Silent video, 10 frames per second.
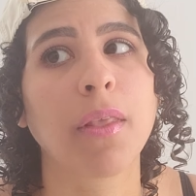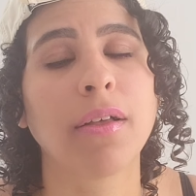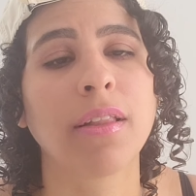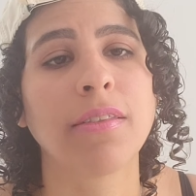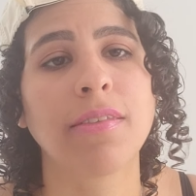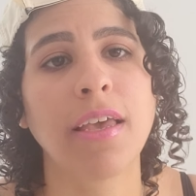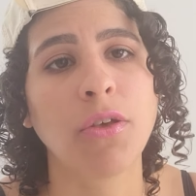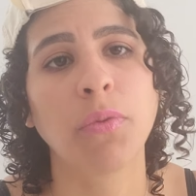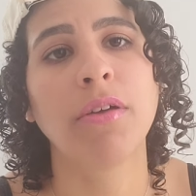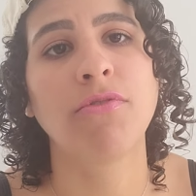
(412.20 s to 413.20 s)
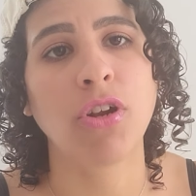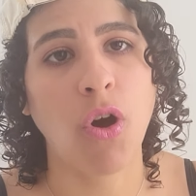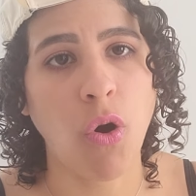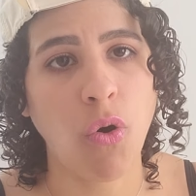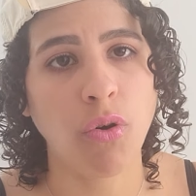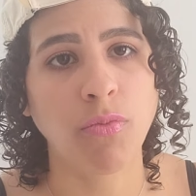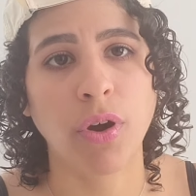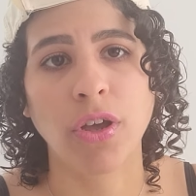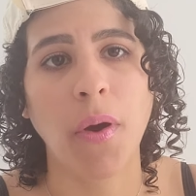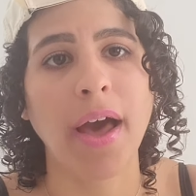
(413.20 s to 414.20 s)
let's say you lived in a home where
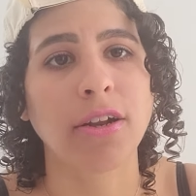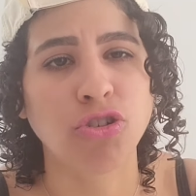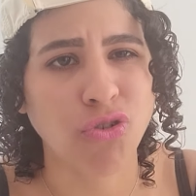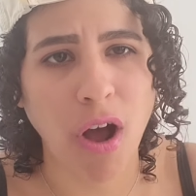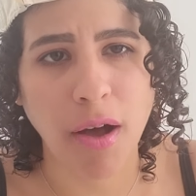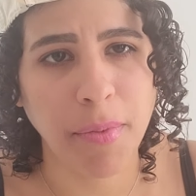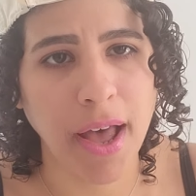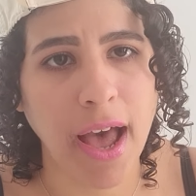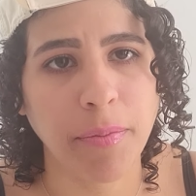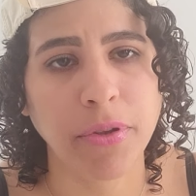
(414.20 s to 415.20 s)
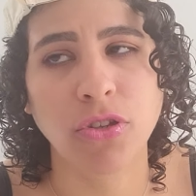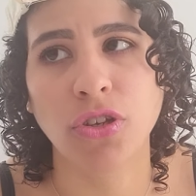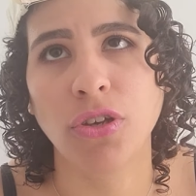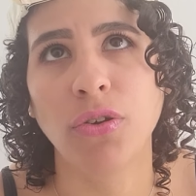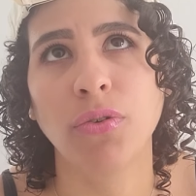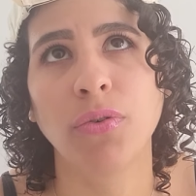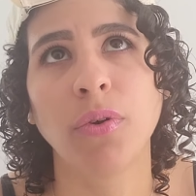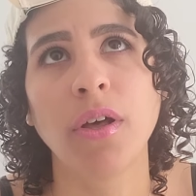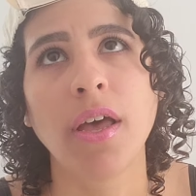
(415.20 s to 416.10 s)
you had a trauma happen to you